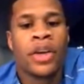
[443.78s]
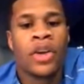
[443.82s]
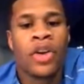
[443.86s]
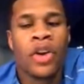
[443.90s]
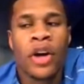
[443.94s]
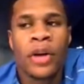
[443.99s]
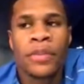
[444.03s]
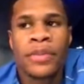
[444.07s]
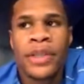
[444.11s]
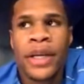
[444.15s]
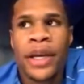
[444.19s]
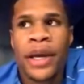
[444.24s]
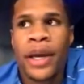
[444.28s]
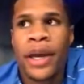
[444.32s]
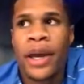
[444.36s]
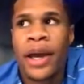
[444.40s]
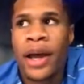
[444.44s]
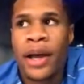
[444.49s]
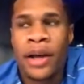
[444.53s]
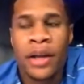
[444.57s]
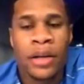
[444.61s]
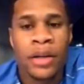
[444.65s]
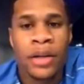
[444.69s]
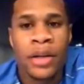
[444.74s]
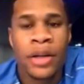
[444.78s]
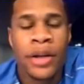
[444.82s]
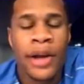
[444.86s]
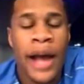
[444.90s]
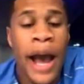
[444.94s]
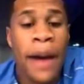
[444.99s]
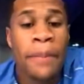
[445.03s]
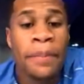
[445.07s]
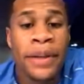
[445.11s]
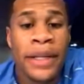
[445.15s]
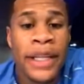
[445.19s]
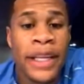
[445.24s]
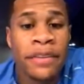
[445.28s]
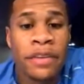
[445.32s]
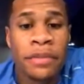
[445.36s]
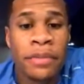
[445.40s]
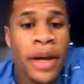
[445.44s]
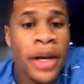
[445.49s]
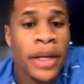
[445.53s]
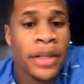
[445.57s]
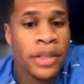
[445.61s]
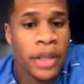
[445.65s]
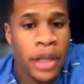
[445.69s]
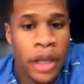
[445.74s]
You know what I'm saying? I believe in
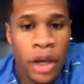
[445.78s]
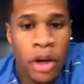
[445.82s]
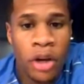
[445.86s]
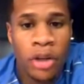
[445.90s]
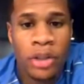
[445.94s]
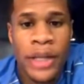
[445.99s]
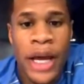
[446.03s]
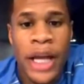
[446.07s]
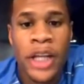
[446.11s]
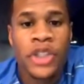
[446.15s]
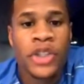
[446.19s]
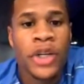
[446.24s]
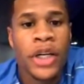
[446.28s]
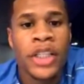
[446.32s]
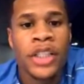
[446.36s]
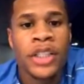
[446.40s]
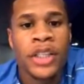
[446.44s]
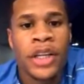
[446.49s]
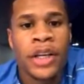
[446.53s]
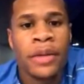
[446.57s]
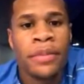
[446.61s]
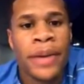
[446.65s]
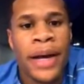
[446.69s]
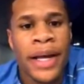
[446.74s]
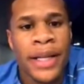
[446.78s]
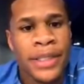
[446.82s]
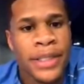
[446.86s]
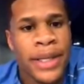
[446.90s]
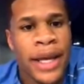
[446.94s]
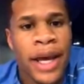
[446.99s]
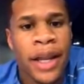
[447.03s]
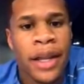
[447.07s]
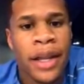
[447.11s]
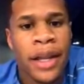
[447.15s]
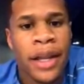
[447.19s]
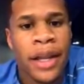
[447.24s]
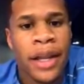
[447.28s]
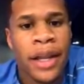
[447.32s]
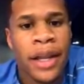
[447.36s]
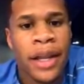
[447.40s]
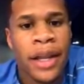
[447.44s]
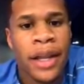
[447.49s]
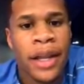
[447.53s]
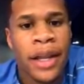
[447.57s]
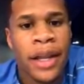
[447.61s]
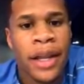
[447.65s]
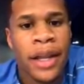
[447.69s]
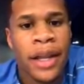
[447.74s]
my skills. I trust in my talent.
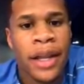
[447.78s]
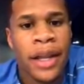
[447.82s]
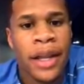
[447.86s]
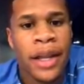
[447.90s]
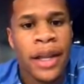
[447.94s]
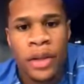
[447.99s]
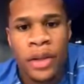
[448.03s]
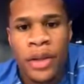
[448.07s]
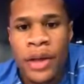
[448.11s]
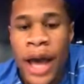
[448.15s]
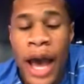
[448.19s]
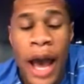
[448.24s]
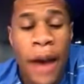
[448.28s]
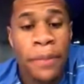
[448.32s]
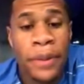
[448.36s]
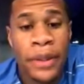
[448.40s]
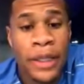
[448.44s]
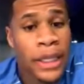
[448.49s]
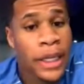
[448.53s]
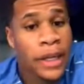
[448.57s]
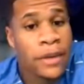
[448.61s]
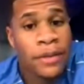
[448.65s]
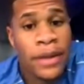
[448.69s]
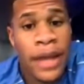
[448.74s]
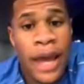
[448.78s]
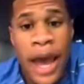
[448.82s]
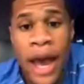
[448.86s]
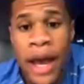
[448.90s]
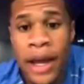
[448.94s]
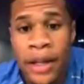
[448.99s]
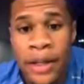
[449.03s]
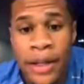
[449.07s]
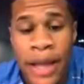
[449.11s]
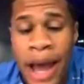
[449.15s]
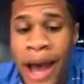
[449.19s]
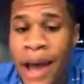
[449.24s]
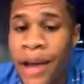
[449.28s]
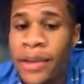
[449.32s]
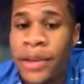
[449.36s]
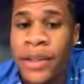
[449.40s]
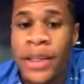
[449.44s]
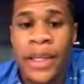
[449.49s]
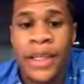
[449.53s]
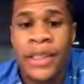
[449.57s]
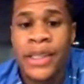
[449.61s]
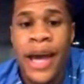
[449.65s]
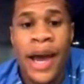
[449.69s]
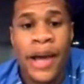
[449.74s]
So I believe that, I, that
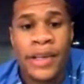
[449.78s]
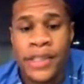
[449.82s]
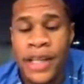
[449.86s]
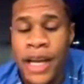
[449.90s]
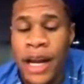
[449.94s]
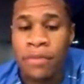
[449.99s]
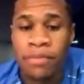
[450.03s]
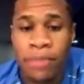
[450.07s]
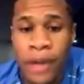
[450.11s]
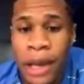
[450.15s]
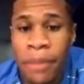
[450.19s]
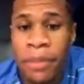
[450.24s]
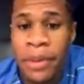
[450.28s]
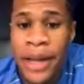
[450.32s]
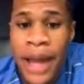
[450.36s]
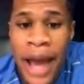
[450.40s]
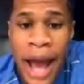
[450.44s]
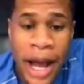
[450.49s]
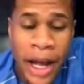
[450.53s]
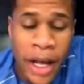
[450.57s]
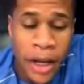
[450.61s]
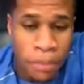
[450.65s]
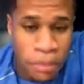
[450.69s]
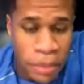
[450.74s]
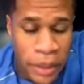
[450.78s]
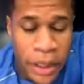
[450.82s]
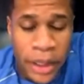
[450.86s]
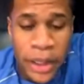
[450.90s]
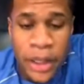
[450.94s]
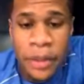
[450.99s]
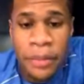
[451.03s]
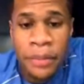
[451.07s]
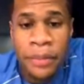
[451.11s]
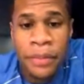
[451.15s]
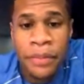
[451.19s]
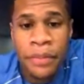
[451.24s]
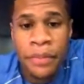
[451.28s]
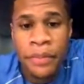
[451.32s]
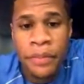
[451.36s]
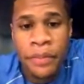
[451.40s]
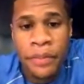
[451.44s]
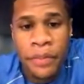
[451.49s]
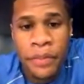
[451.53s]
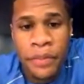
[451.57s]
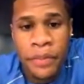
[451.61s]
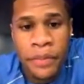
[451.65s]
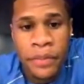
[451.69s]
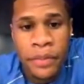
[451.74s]
these guys that I'm naming, I could beat them.
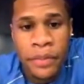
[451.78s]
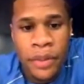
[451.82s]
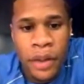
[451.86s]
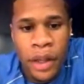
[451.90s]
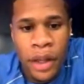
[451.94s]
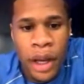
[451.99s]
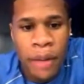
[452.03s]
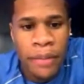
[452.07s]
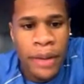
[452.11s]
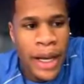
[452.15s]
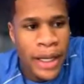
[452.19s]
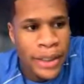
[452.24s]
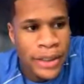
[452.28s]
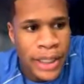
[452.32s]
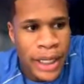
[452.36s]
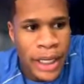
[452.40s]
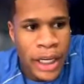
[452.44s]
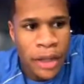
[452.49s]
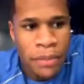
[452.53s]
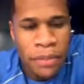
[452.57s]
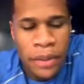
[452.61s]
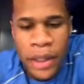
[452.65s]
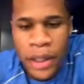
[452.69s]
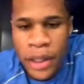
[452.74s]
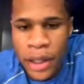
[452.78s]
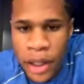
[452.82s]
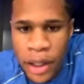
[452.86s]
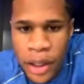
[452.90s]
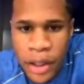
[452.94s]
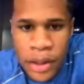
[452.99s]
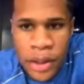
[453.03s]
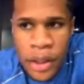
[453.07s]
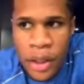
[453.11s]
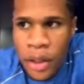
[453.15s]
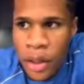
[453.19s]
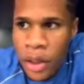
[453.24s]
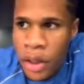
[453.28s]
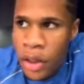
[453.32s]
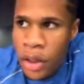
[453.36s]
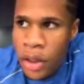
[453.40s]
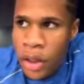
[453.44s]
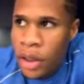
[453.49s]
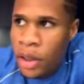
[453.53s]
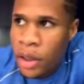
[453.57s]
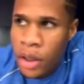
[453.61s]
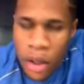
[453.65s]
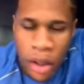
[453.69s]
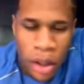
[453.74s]
Mm-hmm. I'm not saying it because,
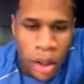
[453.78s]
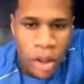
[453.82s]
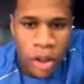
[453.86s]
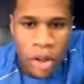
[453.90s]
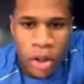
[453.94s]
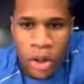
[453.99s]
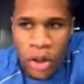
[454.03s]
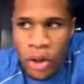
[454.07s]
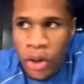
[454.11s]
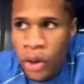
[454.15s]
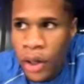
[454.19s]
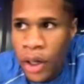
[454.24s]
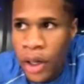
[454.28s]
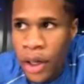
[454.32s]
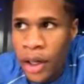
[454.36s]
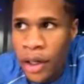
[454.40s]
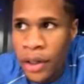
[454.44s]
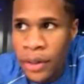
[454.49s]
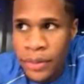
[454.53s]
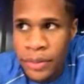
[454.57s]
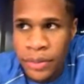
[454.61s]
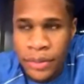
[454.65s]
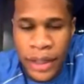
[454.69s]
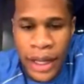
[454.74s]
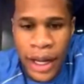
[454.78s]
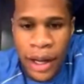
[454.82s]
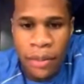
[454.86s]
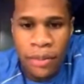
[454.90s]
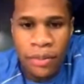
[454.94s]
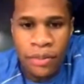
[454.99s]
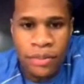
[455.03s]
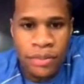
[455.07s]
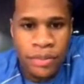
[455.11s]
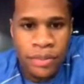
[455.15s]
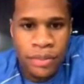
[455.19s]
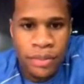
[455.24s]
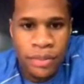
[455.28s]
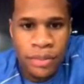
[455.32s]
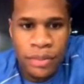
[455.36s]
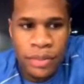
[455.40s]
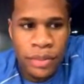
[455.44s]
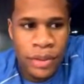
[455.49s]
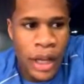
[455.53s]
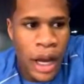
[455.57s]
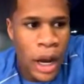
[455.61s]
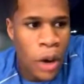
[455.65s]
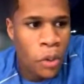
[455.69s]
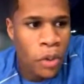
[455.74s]
you know, uh, I'm,
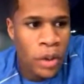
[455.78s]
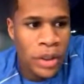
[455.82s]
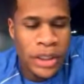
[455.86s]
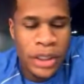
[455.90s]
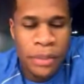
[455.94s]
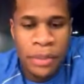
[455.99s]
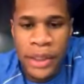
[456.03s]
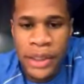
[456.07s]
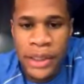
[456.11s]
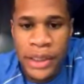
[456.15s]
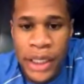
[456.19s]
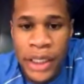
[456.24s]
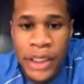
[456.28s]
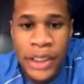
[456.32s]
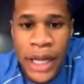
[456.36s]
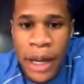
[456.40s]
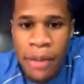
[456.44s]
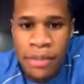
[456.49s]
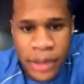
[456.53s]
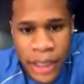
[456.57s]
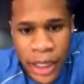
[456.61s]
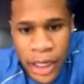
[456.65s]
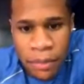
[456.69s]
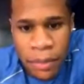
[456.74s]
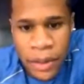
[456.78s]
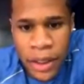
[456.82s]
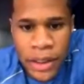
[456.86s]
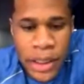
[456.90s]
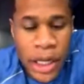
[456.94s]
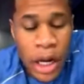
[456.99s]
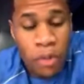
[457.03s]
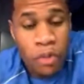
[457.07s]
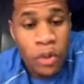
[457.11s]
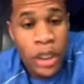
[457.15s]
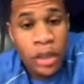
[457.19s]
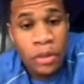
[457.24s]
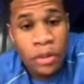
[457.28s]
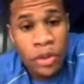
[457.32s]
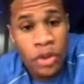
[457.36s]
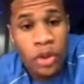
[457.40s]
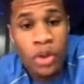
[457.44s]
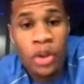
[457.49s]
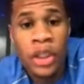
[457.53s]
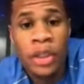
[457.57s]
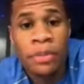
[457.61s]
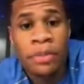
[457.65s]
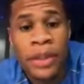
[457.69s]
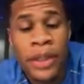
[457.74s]
I want some attention. I'm saying it because I really,
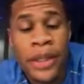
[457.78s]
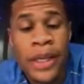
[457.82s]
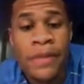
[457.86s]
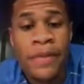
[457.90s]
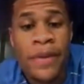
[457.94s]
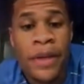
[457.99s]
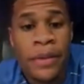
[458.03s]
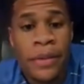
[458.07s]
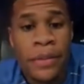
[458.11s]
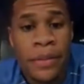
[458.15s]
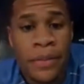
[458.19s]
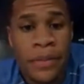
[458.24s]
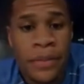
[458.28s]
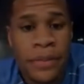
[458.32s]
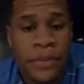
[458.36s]
truly believe it.